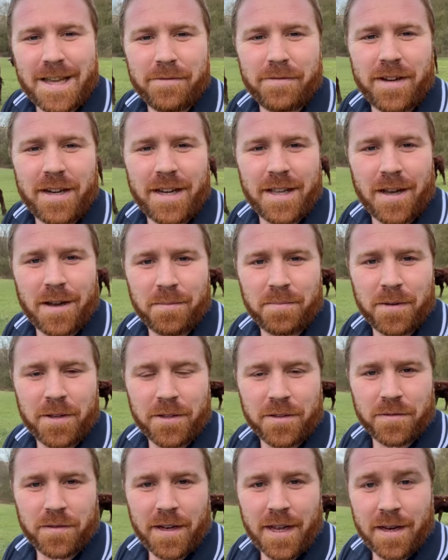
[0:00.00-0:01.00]
they really are
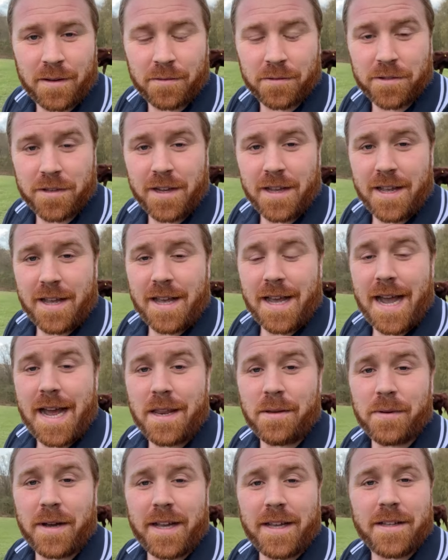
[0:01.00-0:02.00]
beautiful animals.
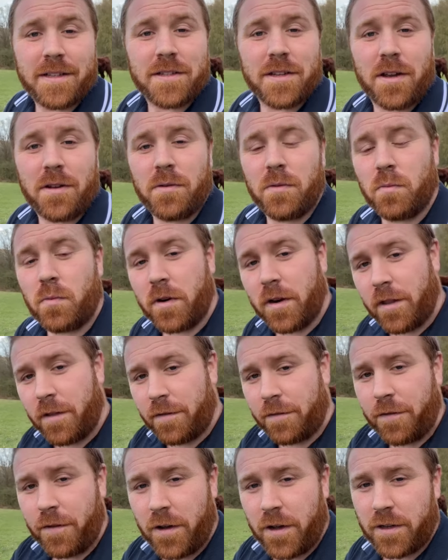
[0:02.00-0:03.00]
Anyway, so one of the
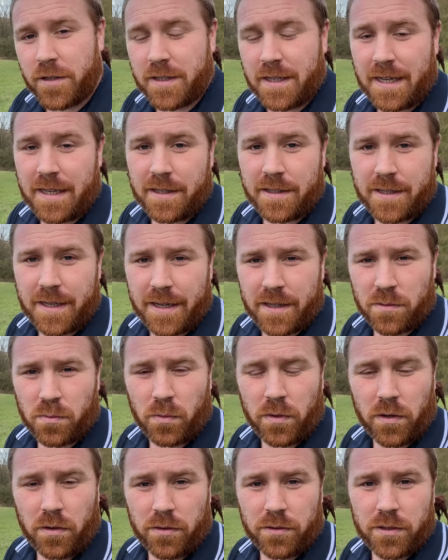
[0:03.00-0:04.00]
first insects
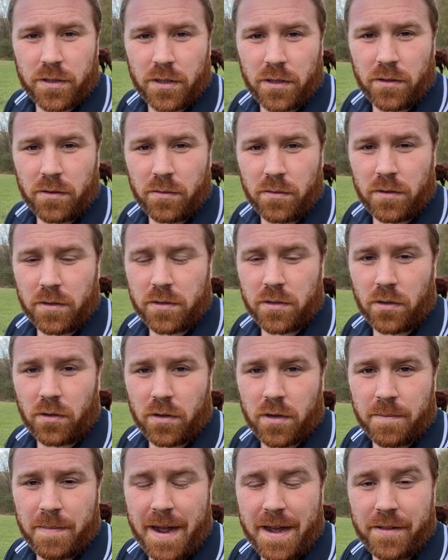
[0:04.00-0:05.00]
we ought to
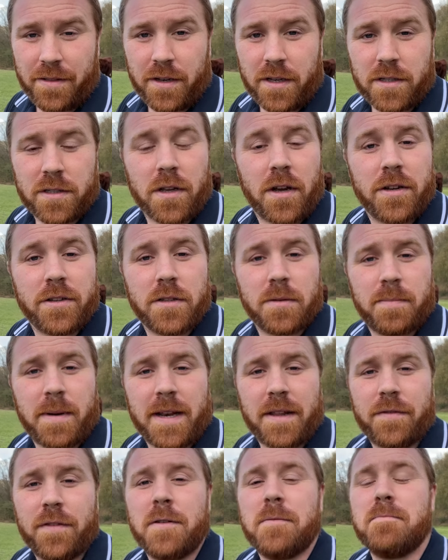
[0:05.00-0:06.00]
talk about that is going to
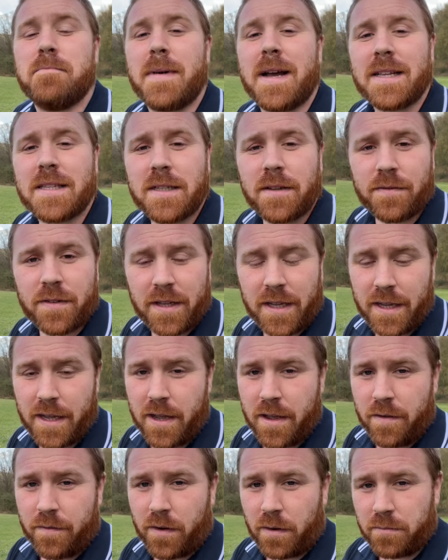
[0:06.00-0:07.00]
benefit massively
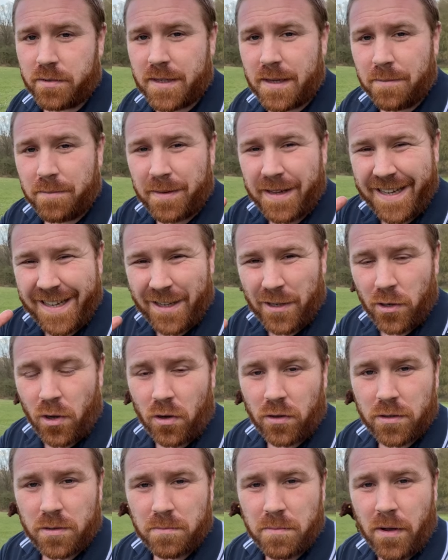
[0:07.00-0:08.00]
from simply
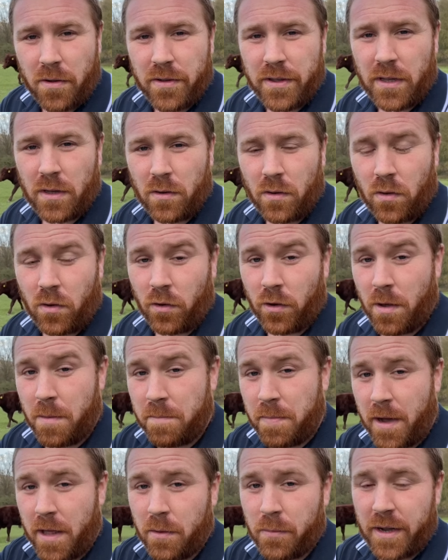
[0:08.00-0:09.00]
not mowing your lawn. And
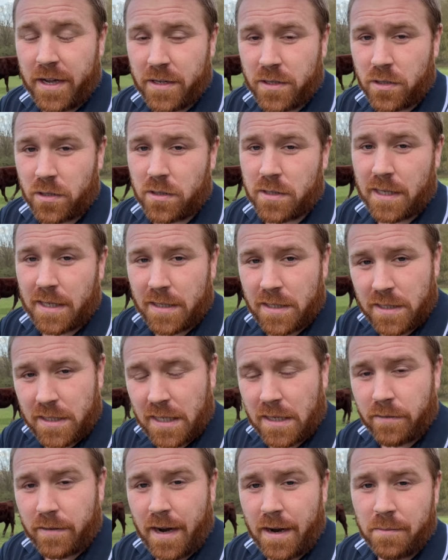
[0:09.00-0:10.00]
by the way, I should say
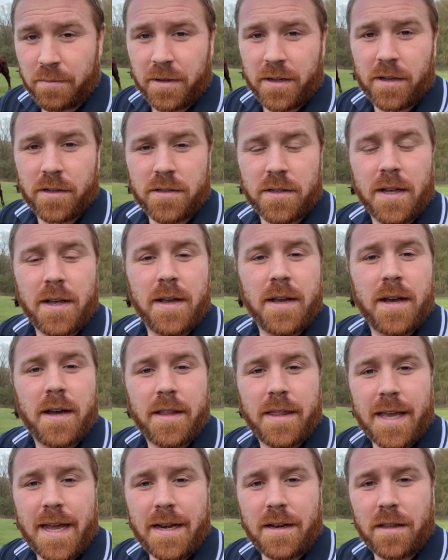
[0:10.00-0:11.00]
stick around because
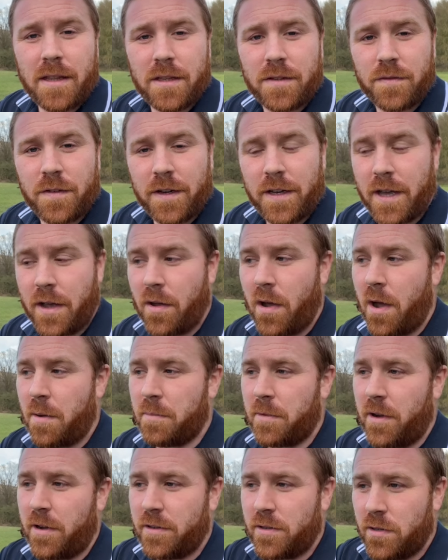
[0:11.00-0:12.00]
at the end of this video,
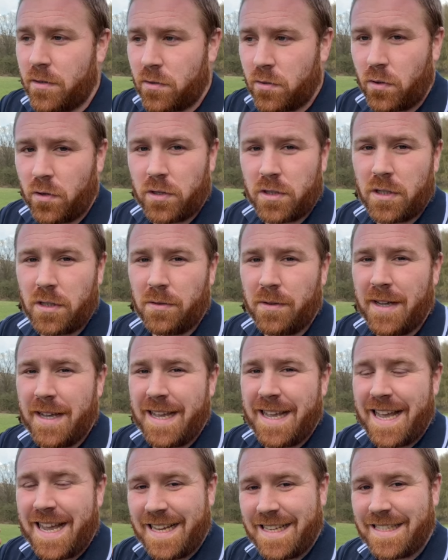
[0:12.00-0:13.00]
I'm going to talk to you
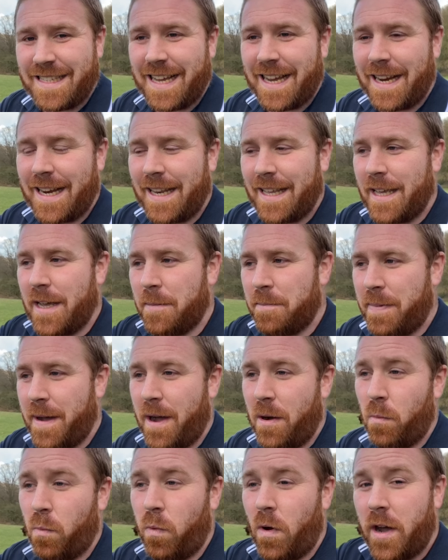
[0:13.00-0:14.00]
exactly
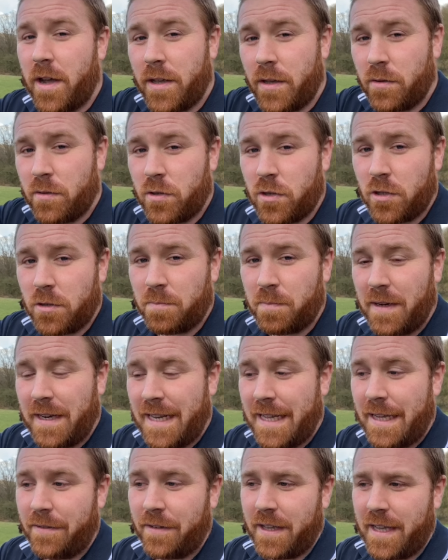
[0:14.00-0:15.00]
about why you should be
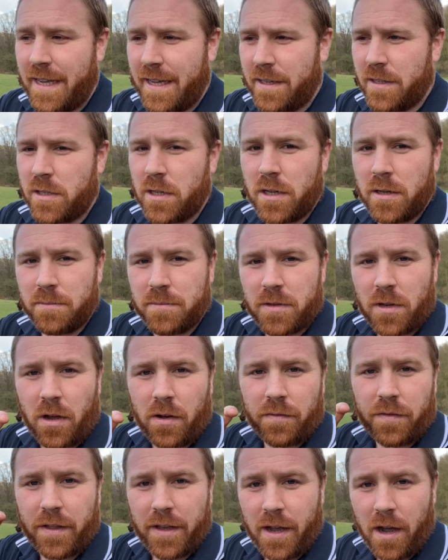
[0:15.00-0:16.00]
leaving it in terms
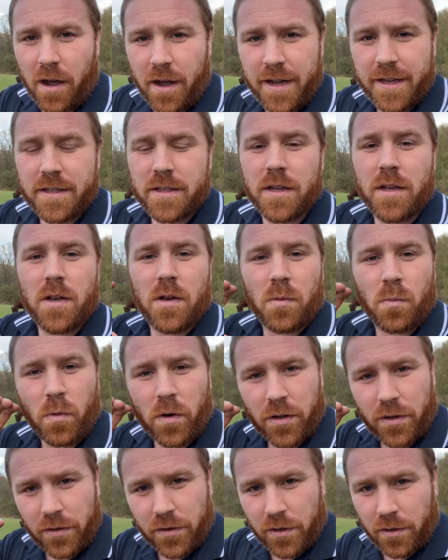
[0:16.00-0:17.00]
of the height,
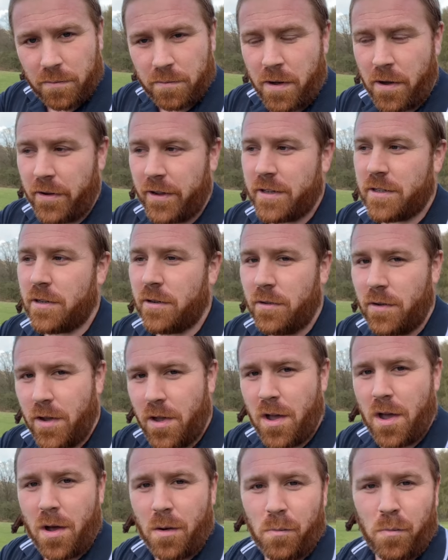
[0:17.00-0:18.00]
what you can mow it to,
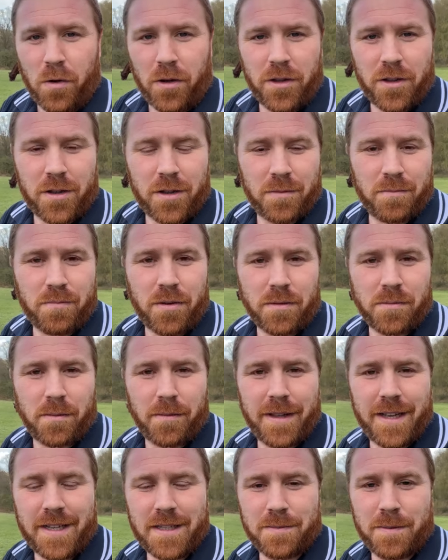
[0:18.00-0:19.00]
and what you can
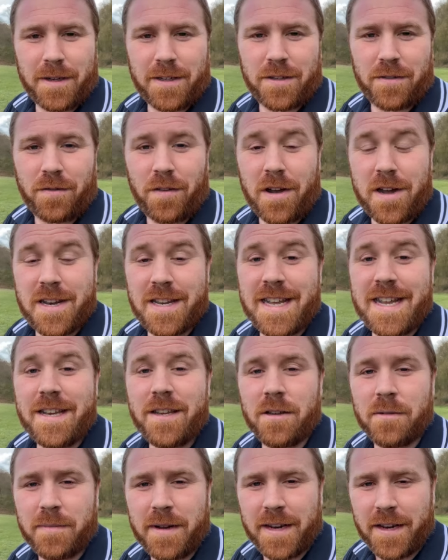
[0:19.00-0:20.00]
probably expect to find in
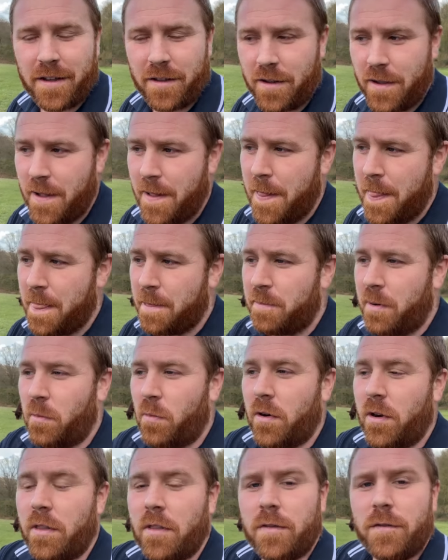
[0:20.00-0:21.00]
your meadow. But
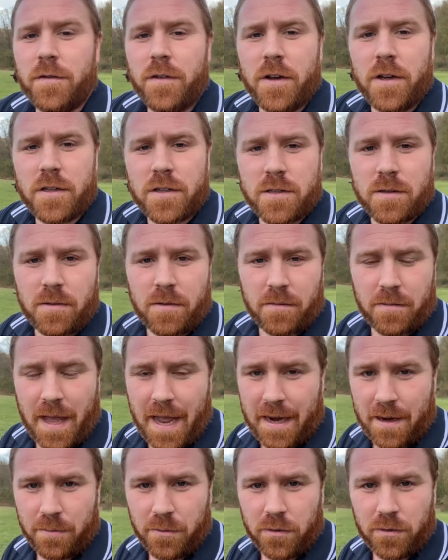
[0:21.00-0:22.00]
one of the first
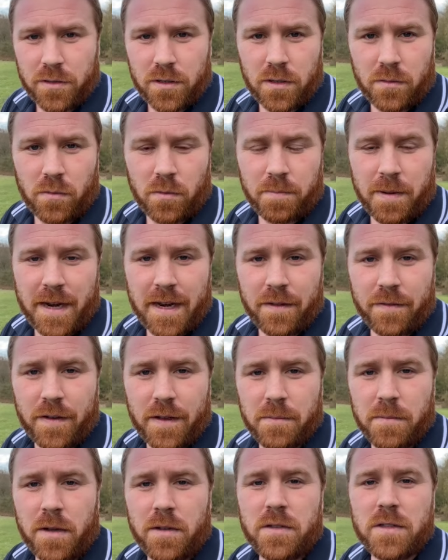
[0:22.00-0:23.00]
animals that will
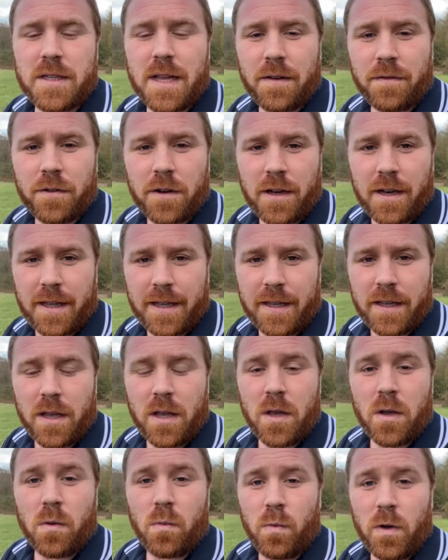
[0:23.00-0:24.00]
benefit most definitely
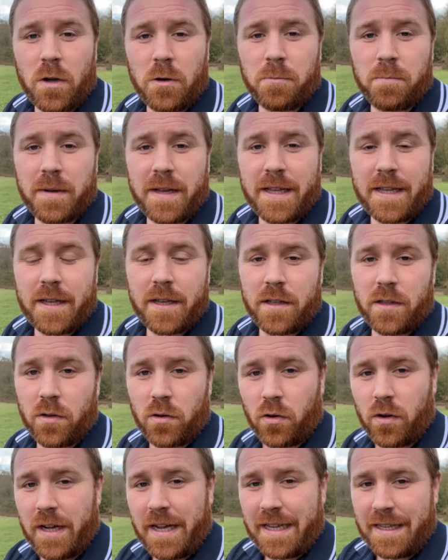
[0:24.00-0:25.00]
will be
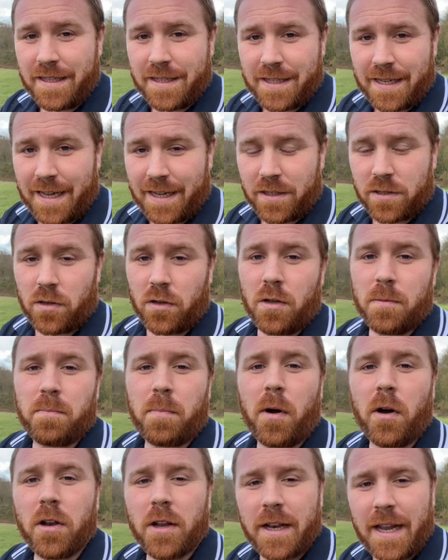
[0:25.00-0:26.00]
your insects, so your
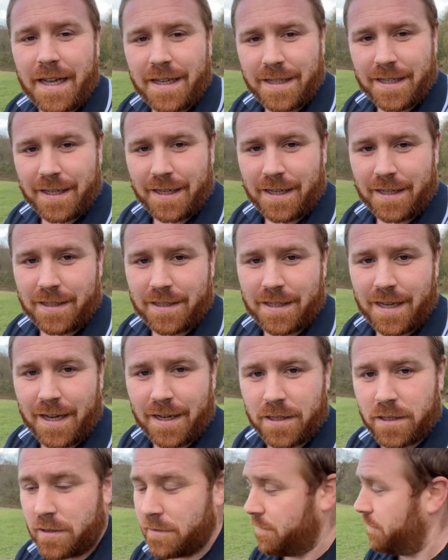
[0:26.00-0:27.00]
pollinating
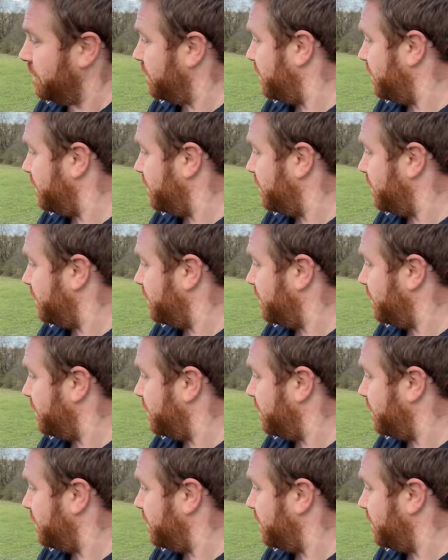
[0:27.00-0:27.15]
insects.